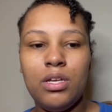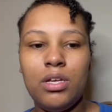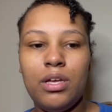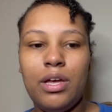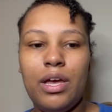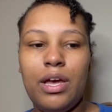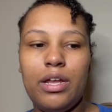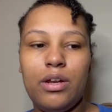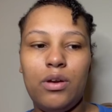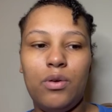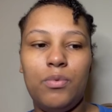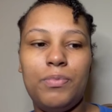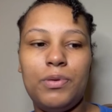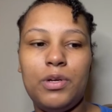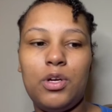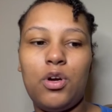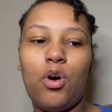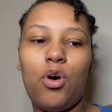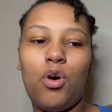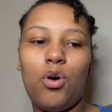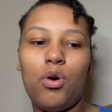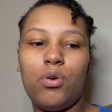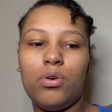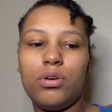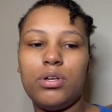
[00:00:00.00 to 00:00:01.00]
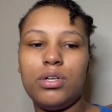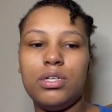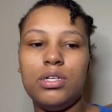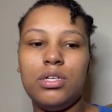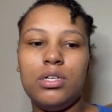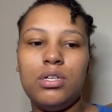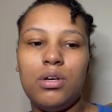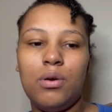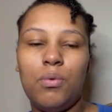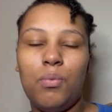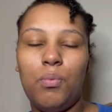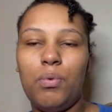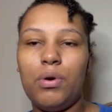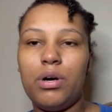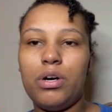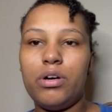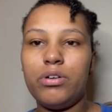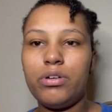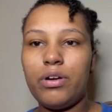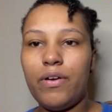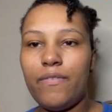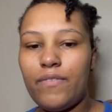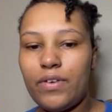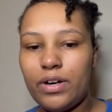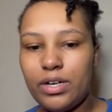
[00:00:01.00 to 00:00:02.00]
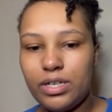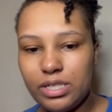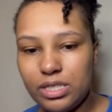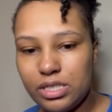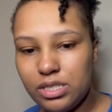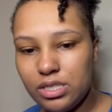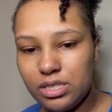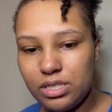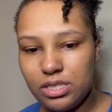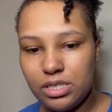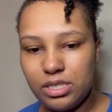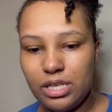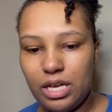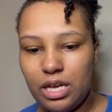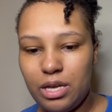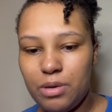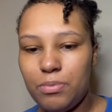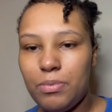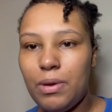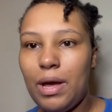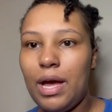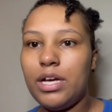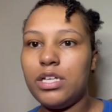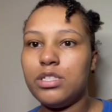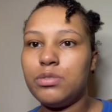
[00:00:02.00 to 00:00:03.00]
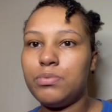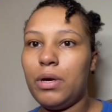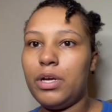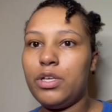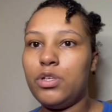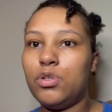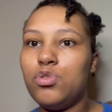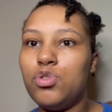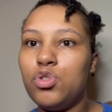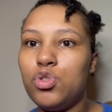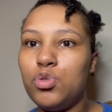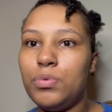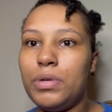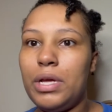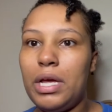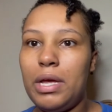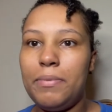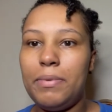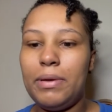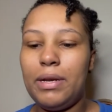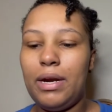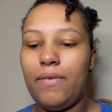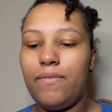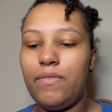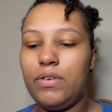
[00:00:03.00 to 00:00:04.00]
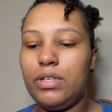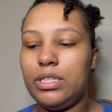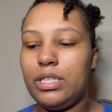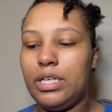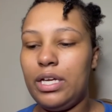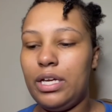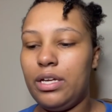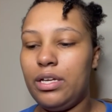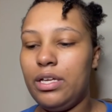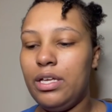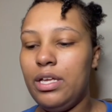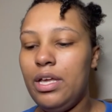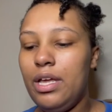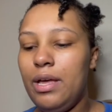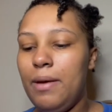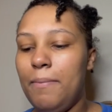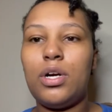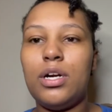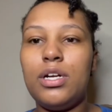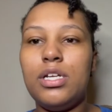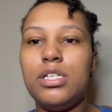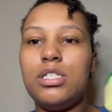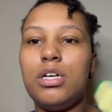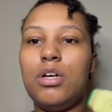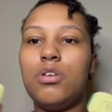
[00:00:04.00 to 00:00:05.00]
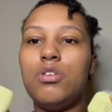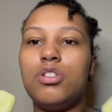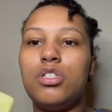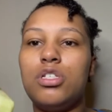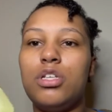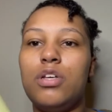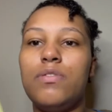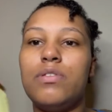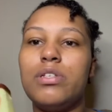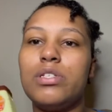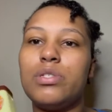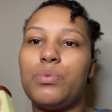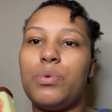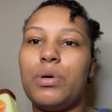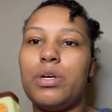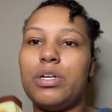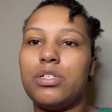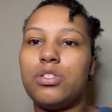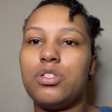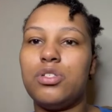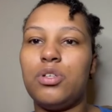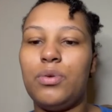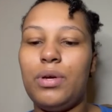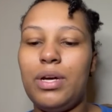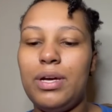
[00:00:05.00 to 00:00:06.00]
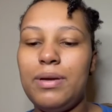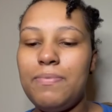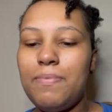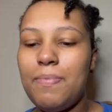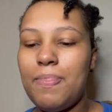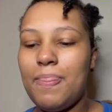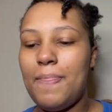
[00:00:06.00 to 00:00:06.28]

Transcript: And it will be called World of Verniece, the same as my YouTube name and everything. Verniece, I want to see if this works, okay?